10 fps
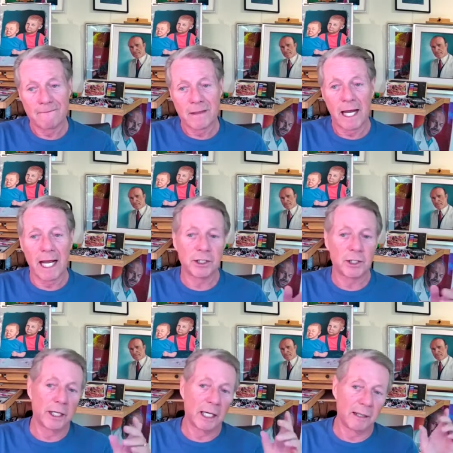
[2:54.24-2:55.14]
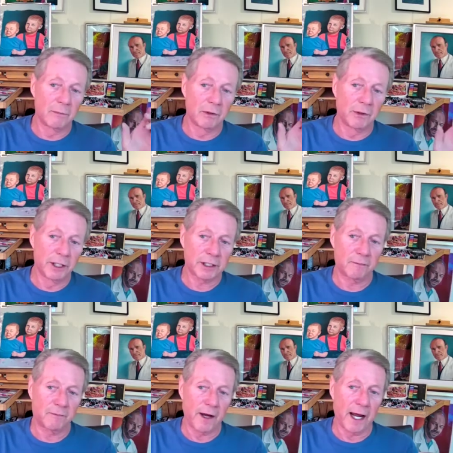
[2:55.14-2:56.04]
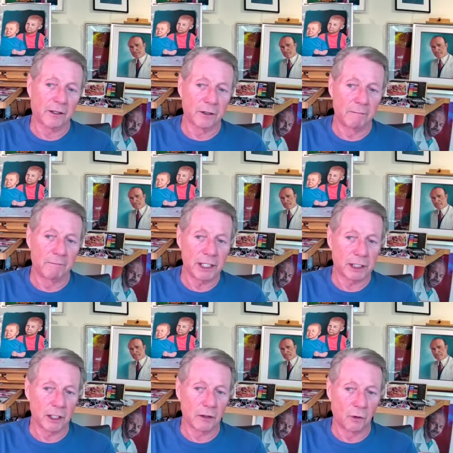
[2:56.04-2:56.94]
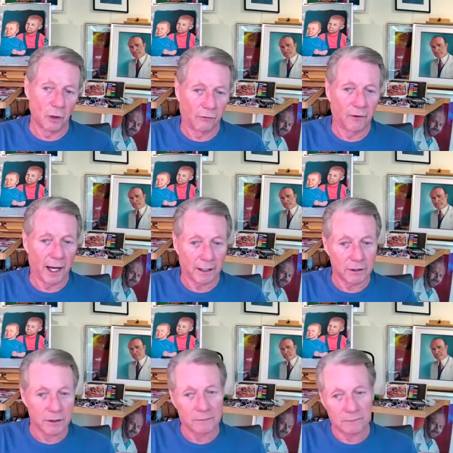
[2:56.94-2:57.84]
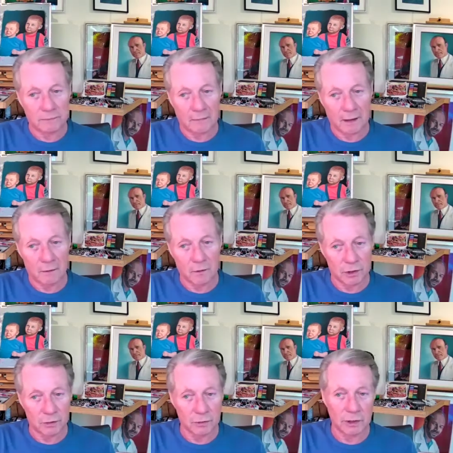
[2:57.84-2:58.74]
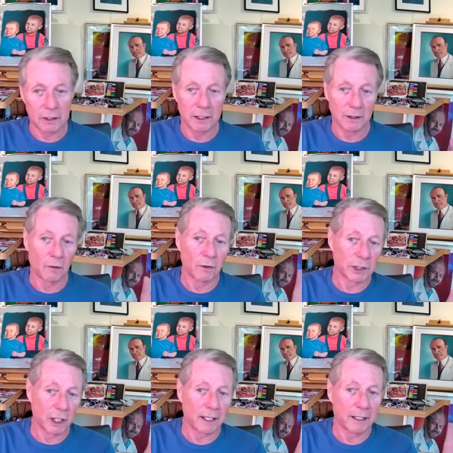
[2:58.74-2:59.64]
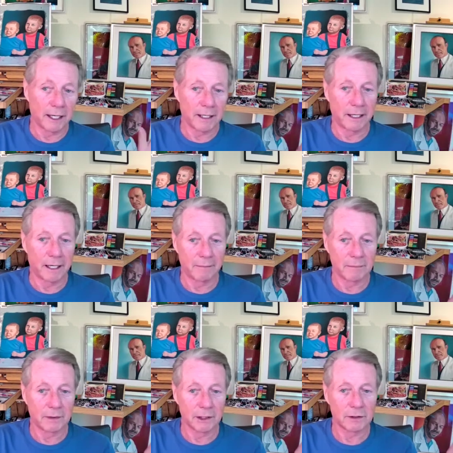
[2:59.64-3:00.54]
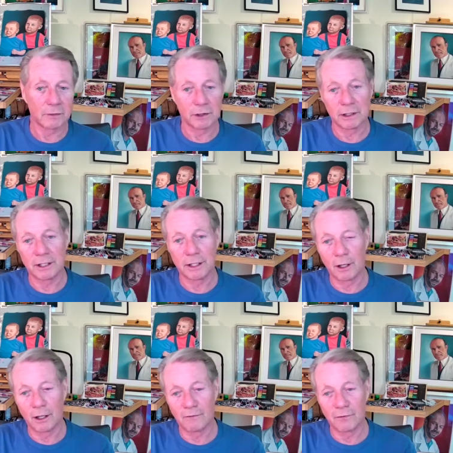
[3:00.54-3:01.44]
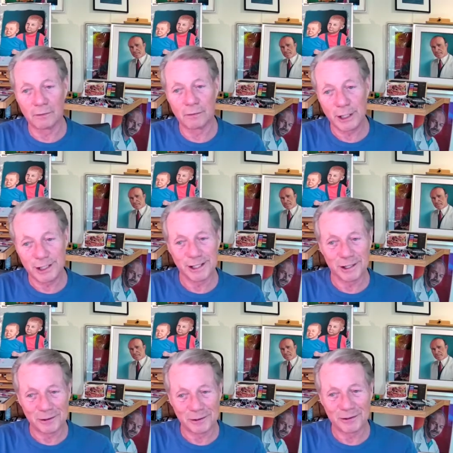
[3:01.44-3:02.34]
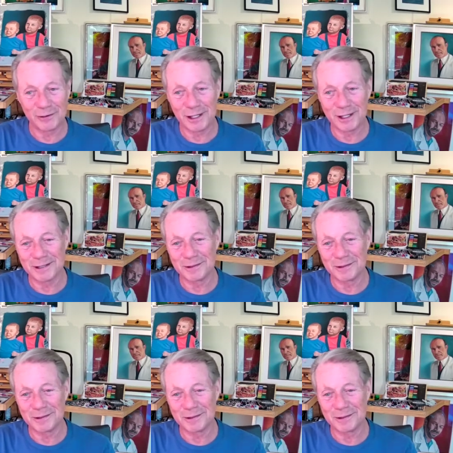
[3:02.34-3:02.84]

And so they labeled this factor B cell growth factor, which I always liked that name because it was a takeoff from T cell growth factor.